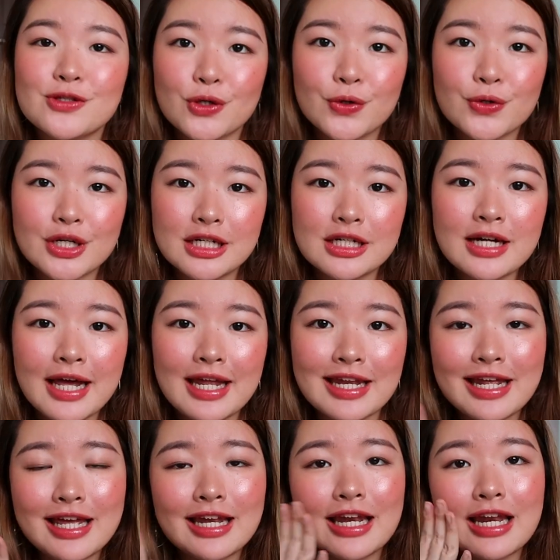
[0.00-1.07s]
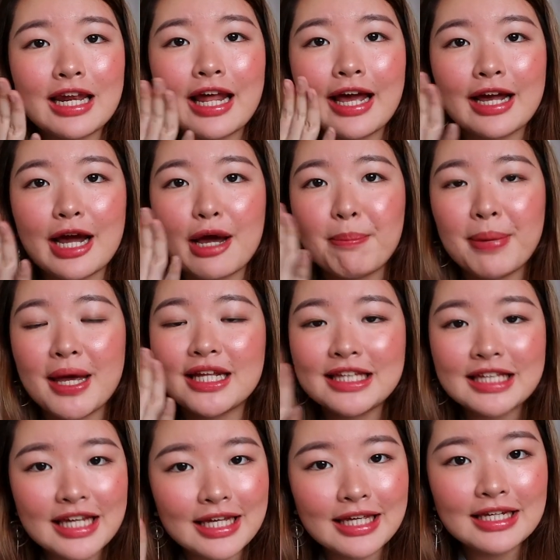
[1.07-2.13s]
toner, and then like I
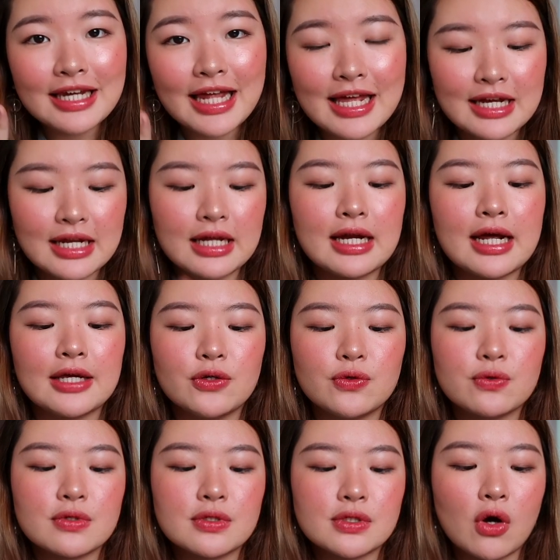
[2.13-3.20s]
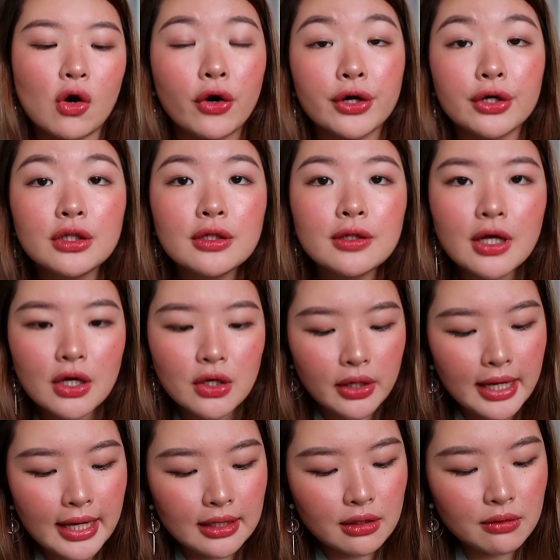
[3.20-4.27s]
pat it in and then I use oil,
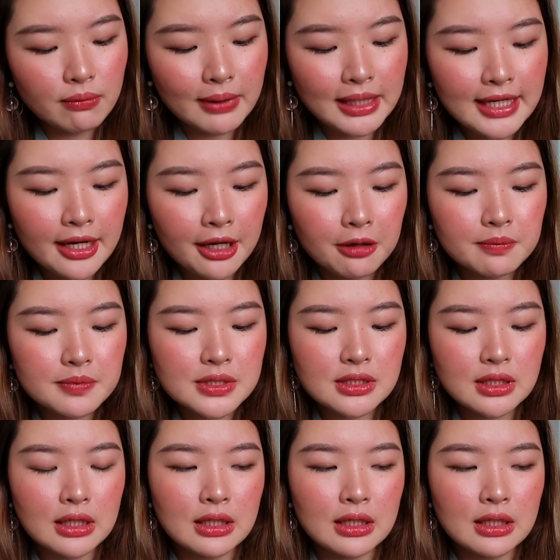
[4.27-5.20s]
and it really helps.